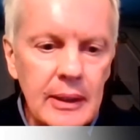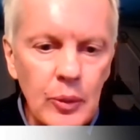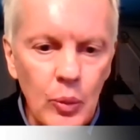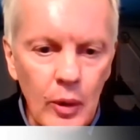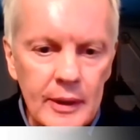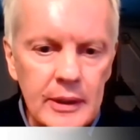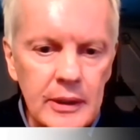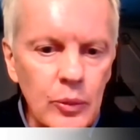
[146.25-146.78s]

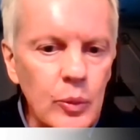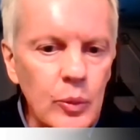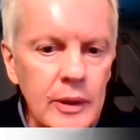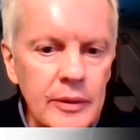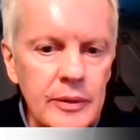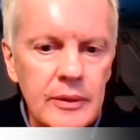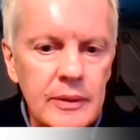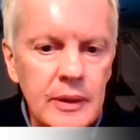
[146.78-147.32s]
working
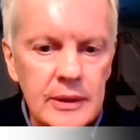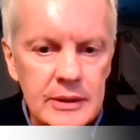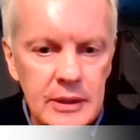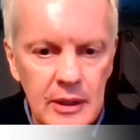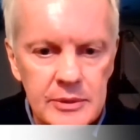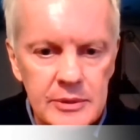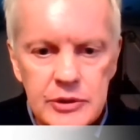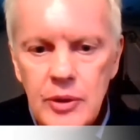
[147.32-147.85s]
with the
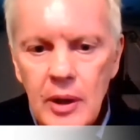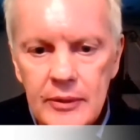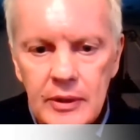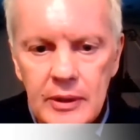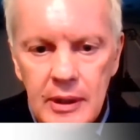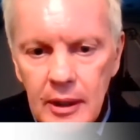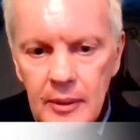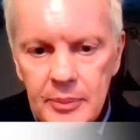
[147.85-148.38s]
autonomous driving
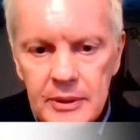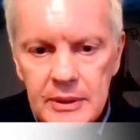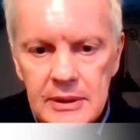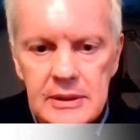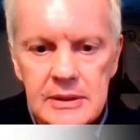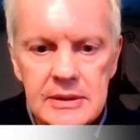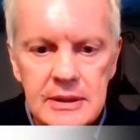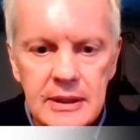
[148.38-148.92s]

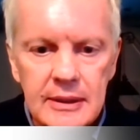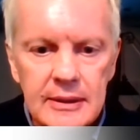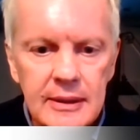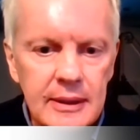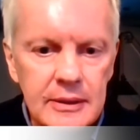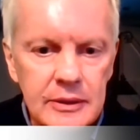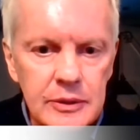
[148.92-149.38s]
companies and